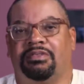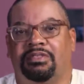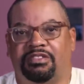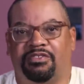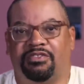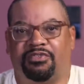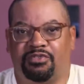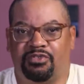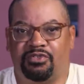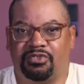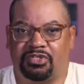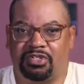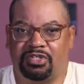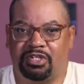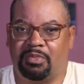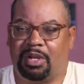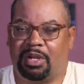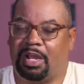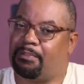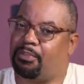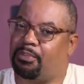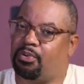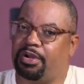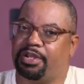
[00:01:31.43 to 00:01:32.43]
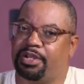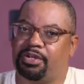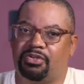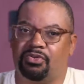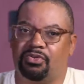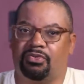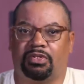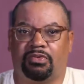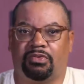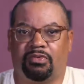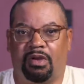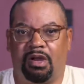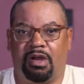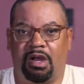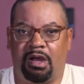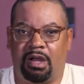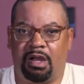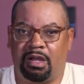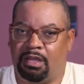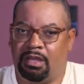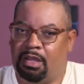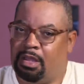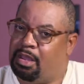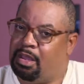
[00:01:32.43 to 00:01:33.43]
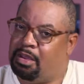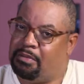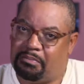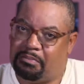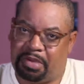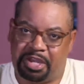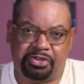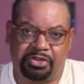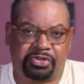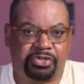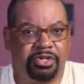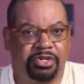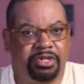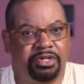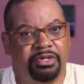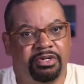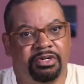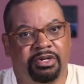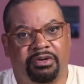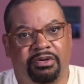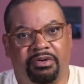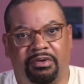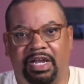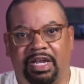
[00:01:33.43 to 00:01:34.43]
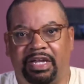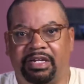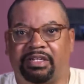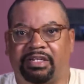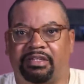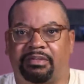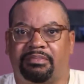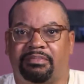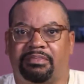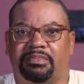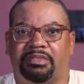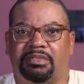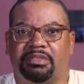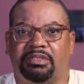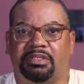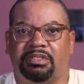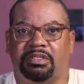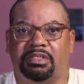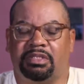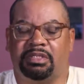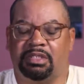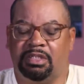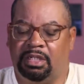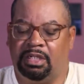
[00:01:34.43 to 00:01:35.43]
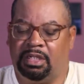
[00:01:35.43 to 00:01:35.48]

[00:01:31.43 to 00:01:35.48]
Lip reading: If you see my boy doing wrong, make sure you correct him.